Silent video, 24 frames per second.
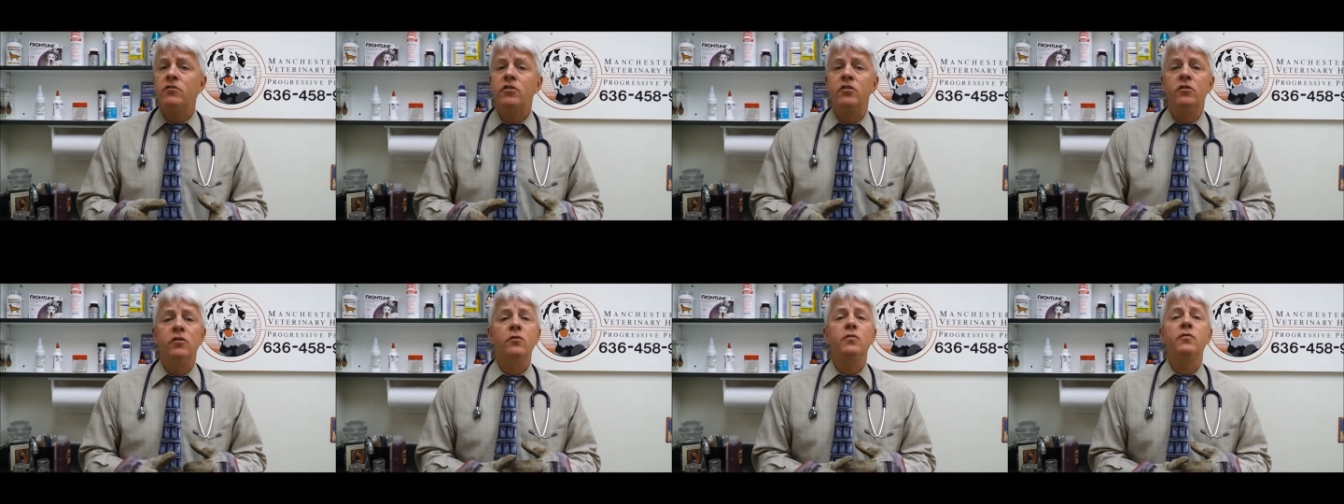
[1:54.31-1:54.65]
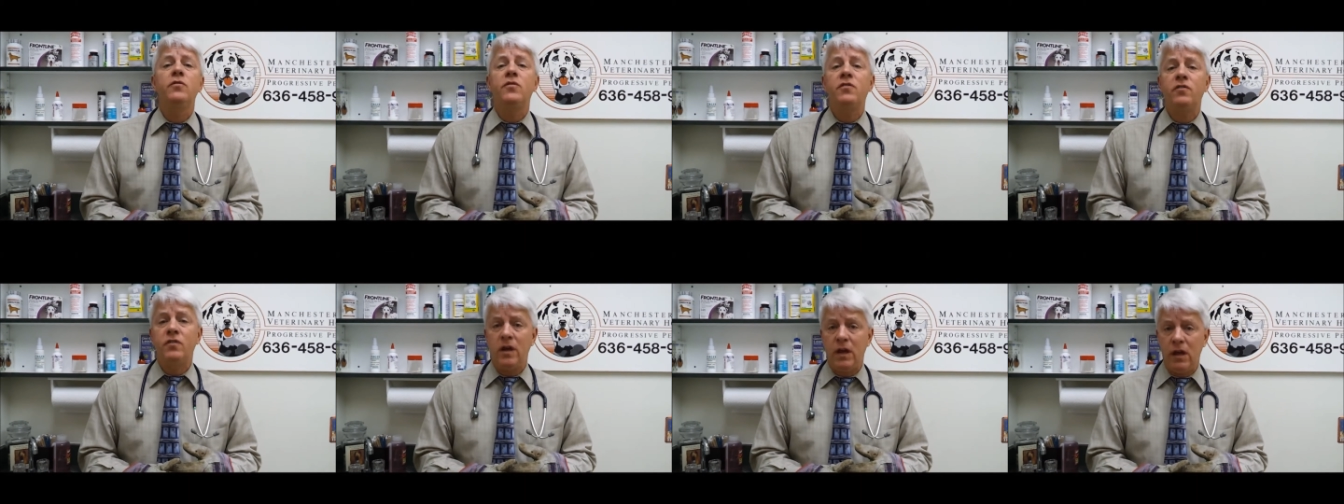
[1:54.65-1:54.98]

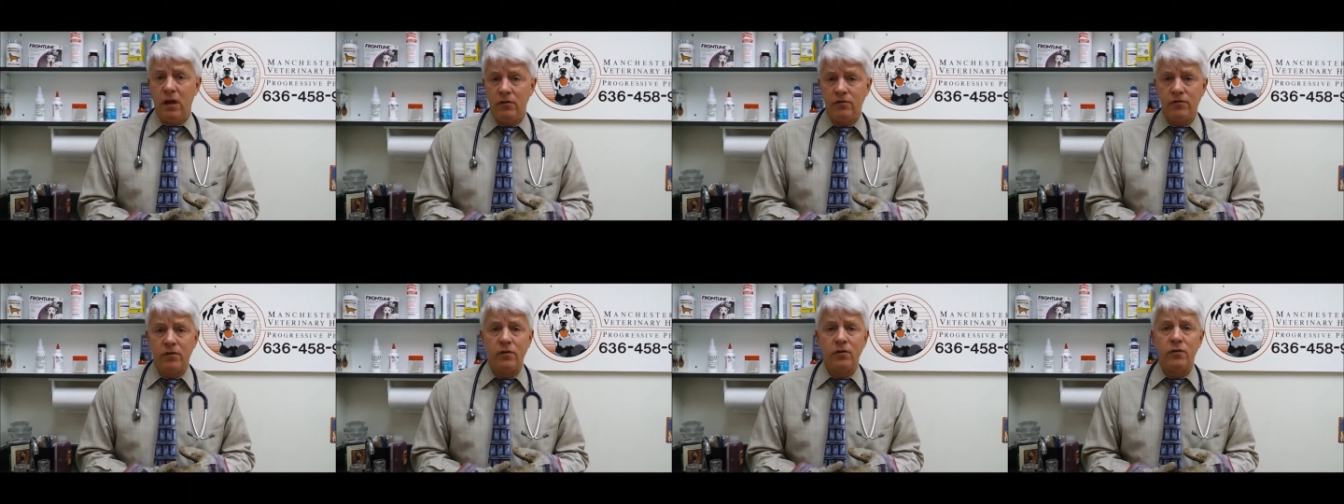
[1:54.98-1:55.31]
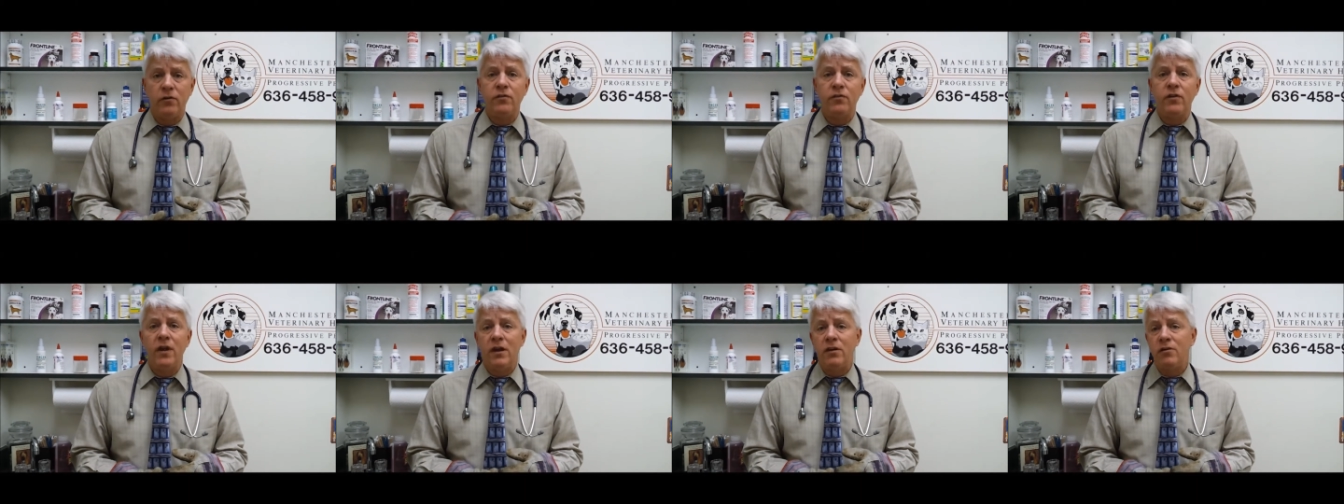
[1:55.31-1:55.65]
to
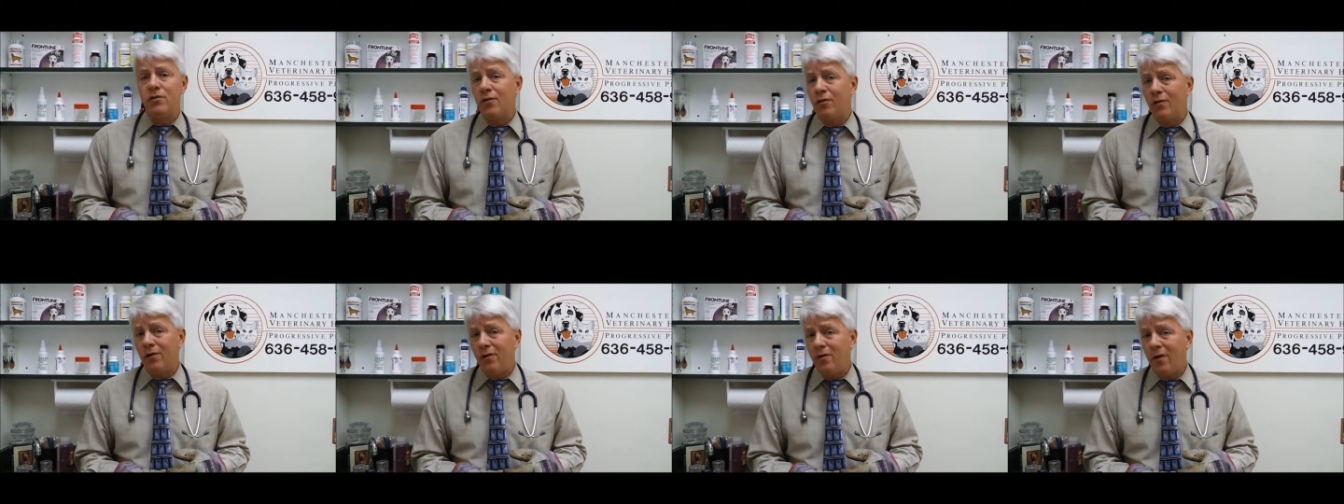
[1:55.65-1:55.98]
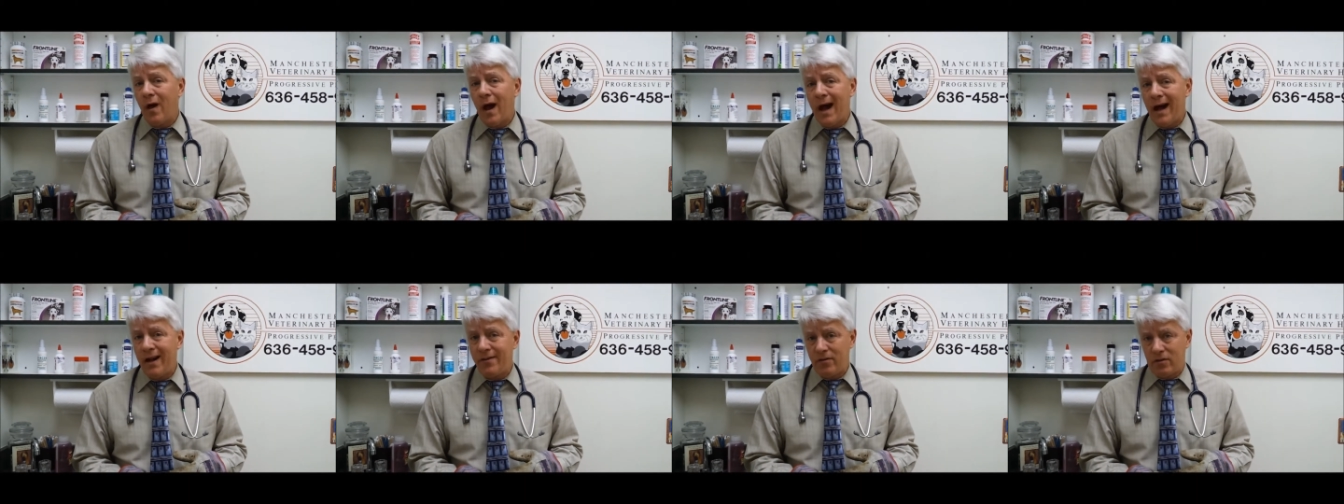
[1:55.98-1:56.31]
seizures and
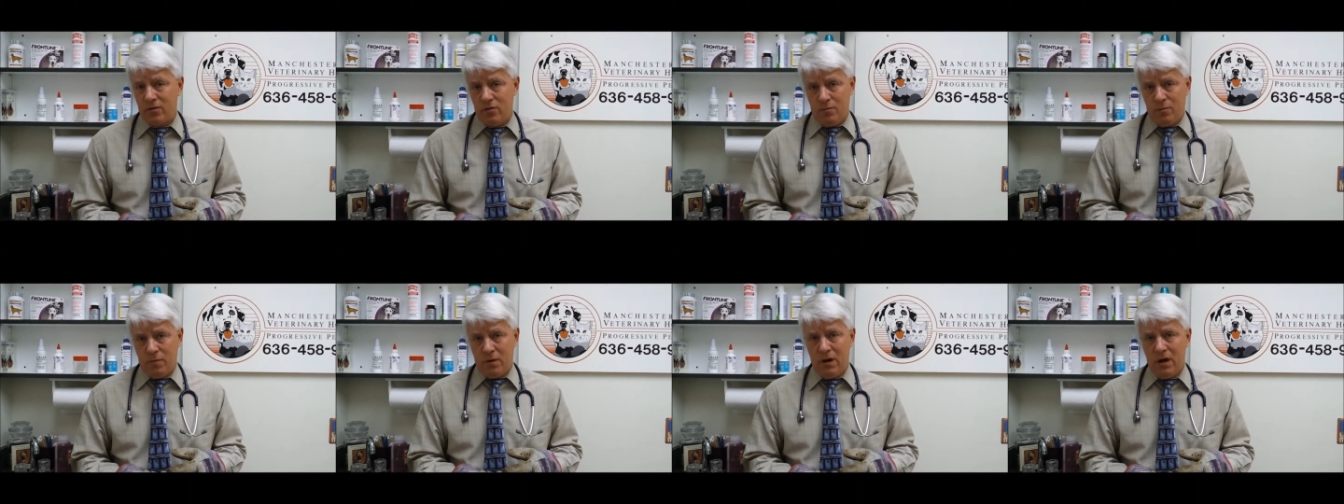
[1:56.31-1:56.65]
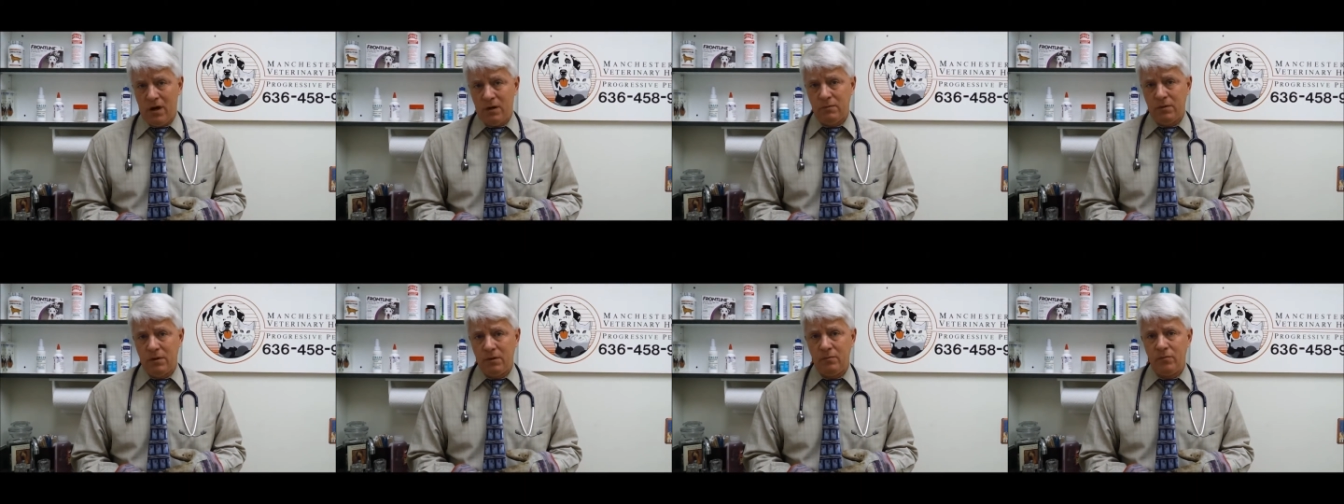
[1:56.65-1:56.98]
neurological
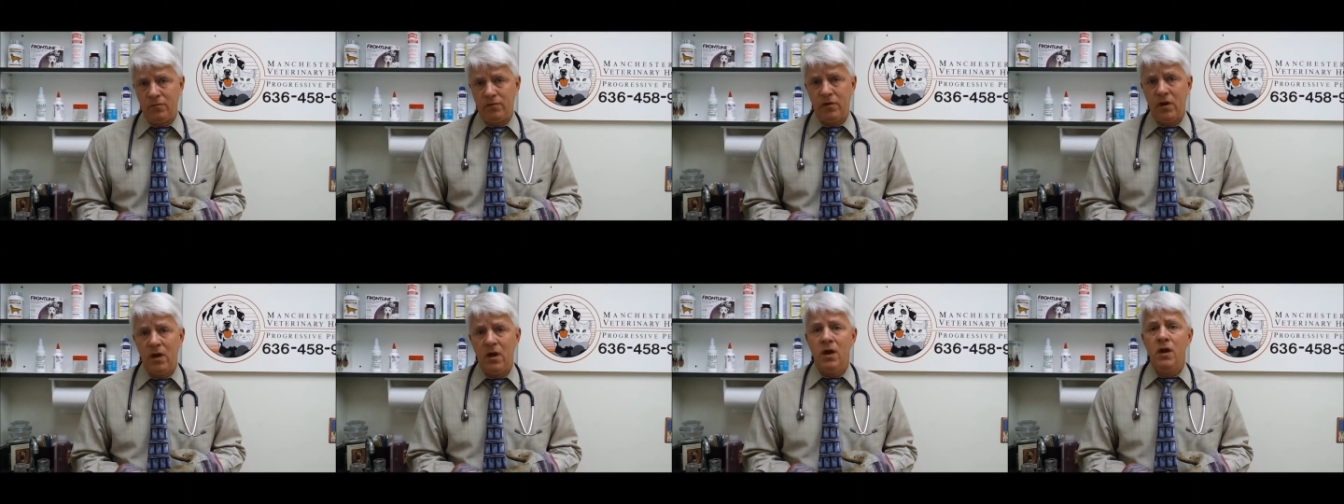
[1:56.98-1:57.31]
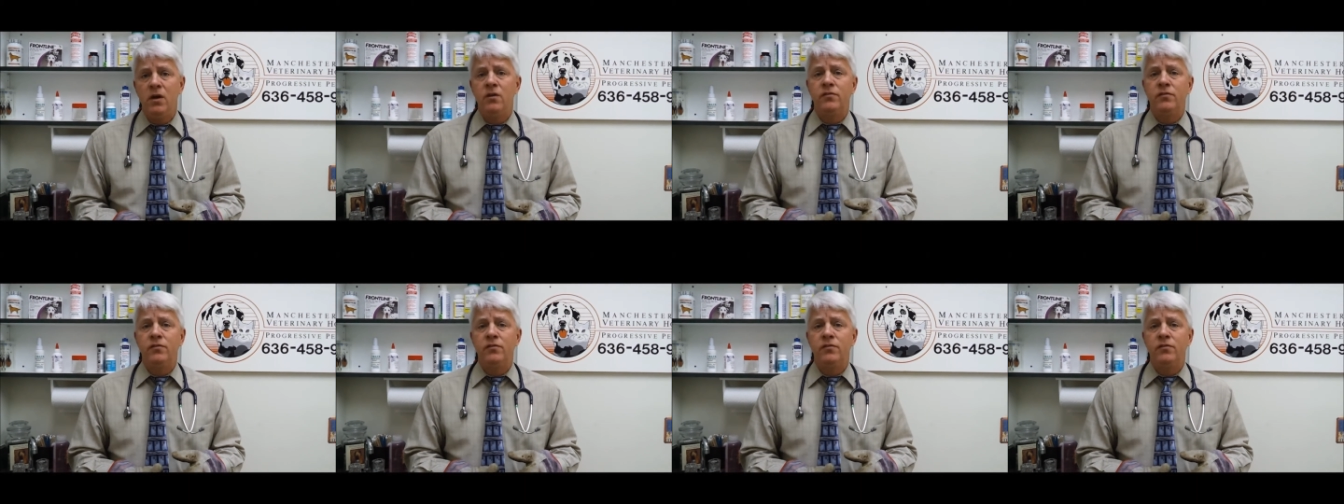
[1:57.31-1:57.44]
problems.